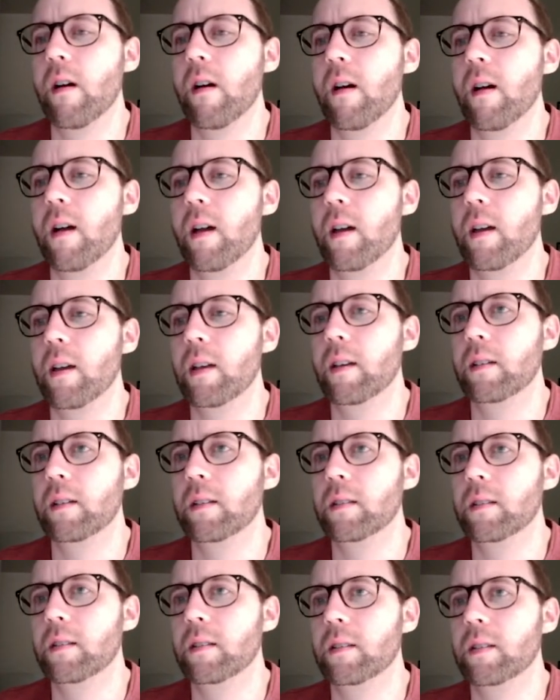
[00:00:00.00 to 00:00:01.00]

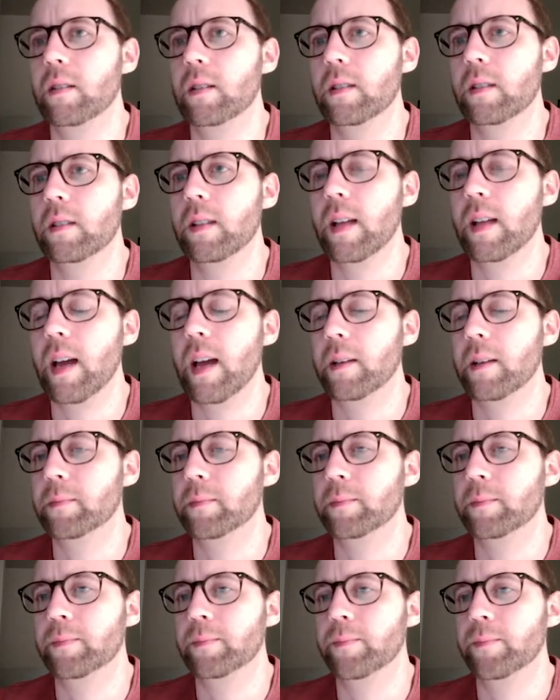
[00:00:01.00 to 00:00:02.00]
And this is not.
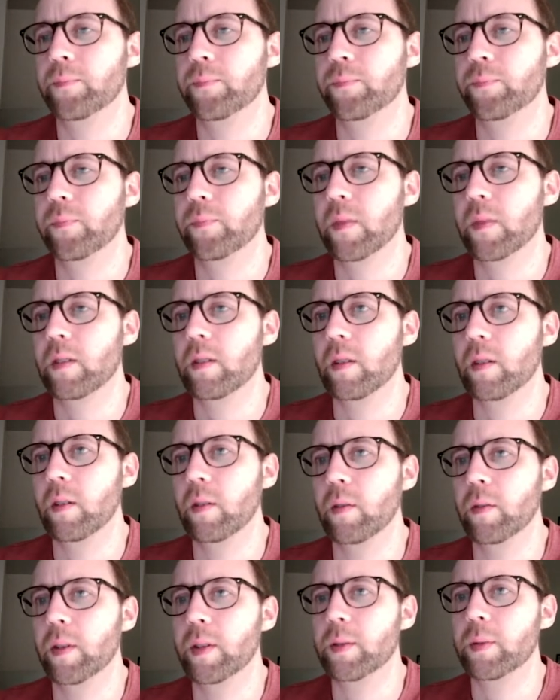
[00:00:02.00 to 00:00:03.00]
So
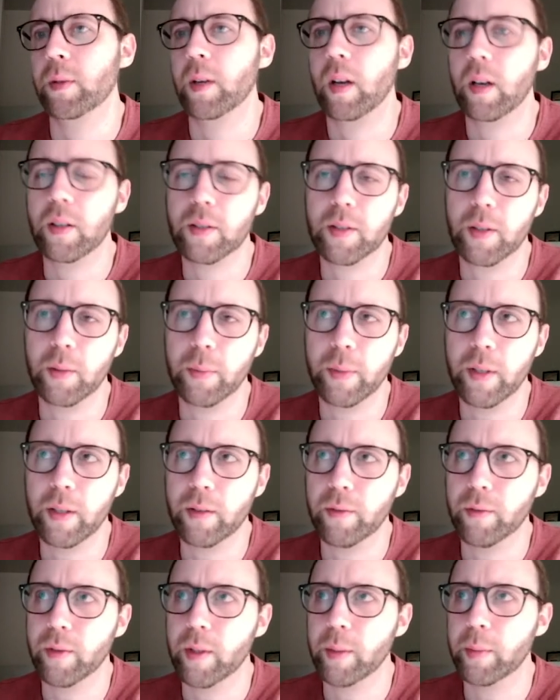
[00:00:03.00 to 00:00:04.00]
this would also be a
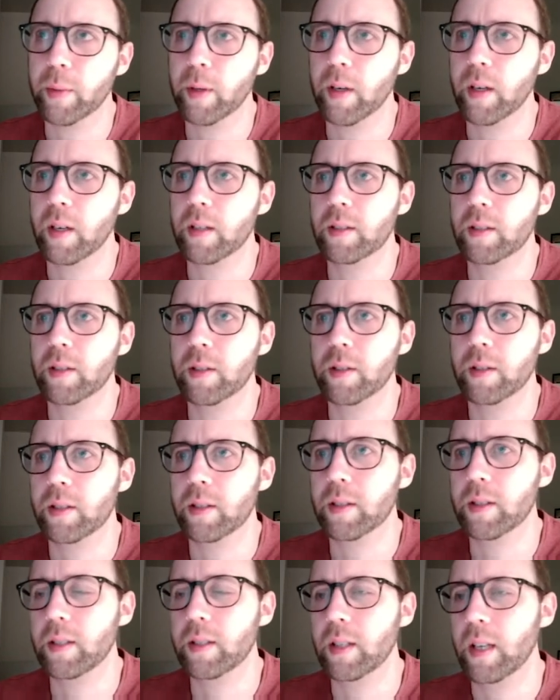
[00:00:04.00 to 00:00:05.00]
free pawn. You could
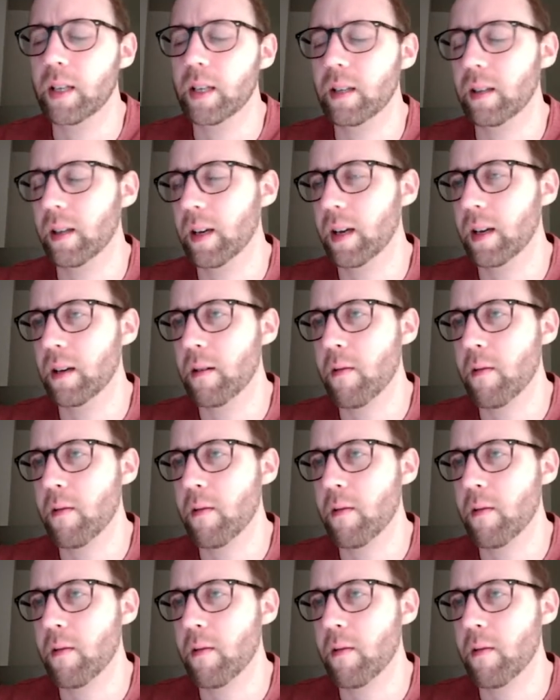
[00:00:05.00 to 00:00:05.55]
just take that.